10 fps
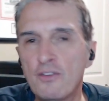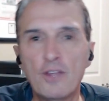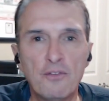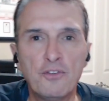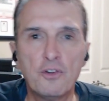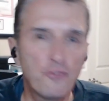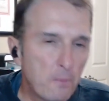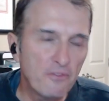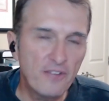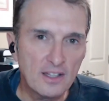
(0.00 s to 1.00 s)
if you're a
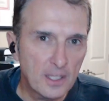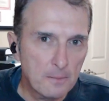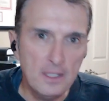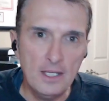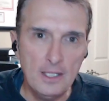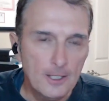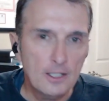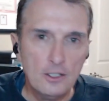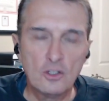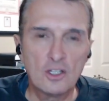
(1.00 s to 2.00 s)
football fan like me,
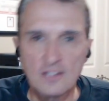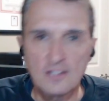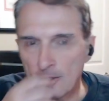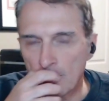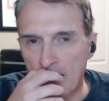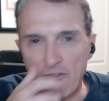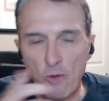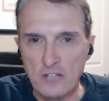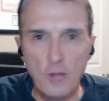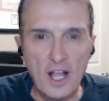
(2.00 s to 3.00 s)
you could say, look,
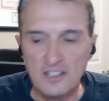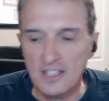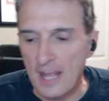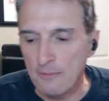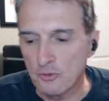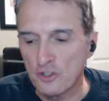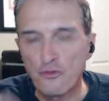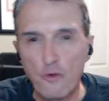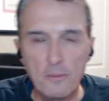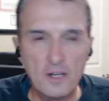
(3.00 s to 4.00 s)
I've watched lots of games when
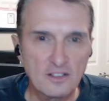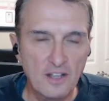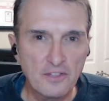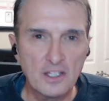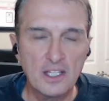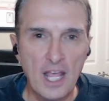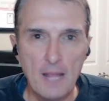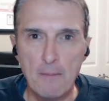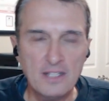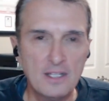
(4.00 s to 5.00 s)
there's 4 minutes left in the
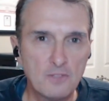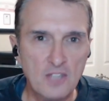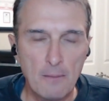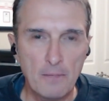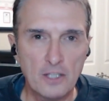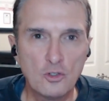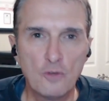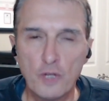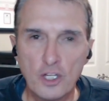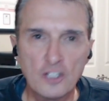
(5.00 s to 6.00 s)
game. My team's down by
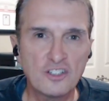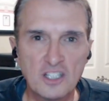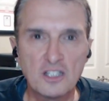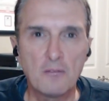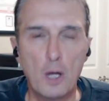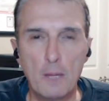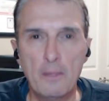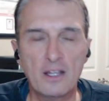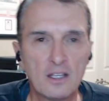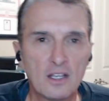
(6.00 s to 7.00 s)
2. If we could just get the ball
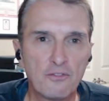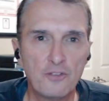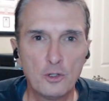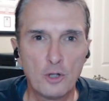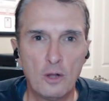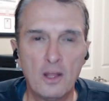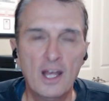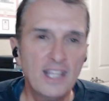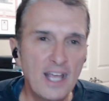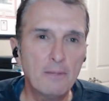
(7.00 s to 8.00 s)
back and kick a field goal.
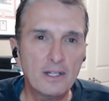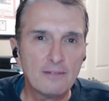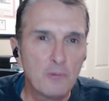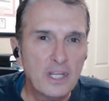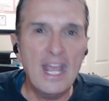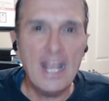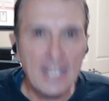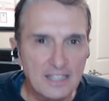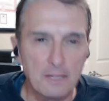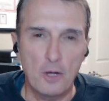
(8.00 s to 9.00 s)
Yeah, but we
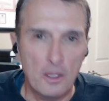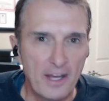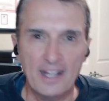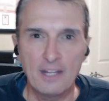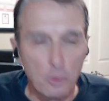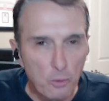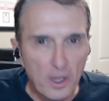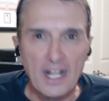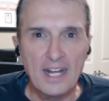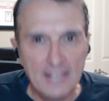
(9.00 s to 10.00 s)
can't get the ball back and we're
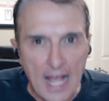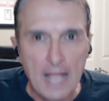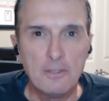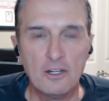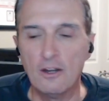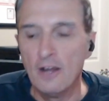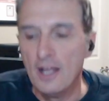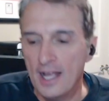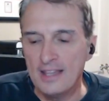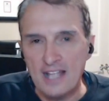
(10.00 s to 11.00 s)
running out of time here.
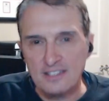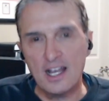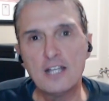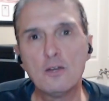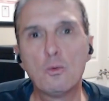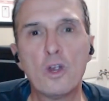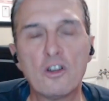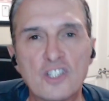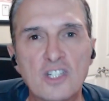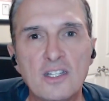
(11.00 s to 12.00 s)
And that's kind of
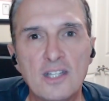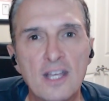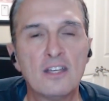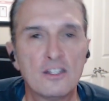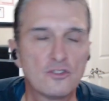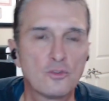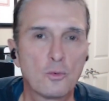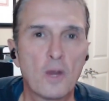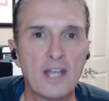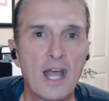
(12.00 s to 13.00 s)
where she
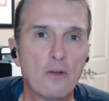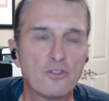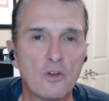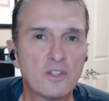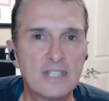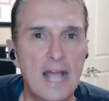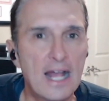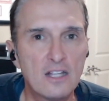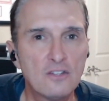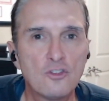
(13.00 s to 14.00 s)
is right now. So it's
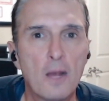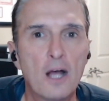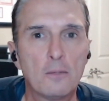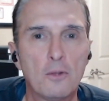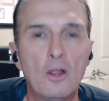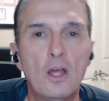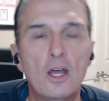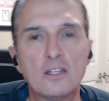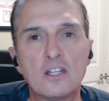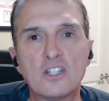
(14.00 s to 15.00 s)
not insurmountable
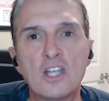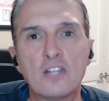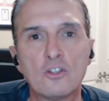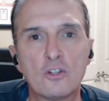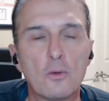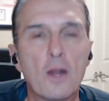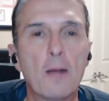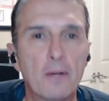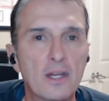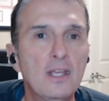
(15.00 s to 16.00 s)
that she can't turn it
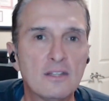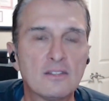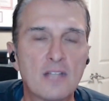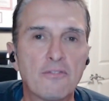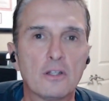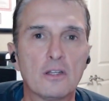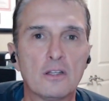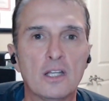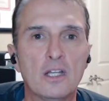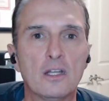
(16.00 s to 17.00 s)
around, but he is
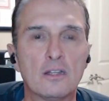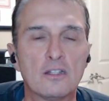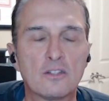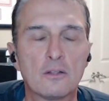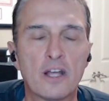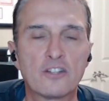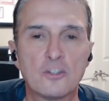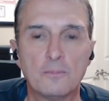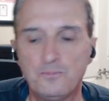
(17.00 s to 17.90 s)
definitely leading in this election.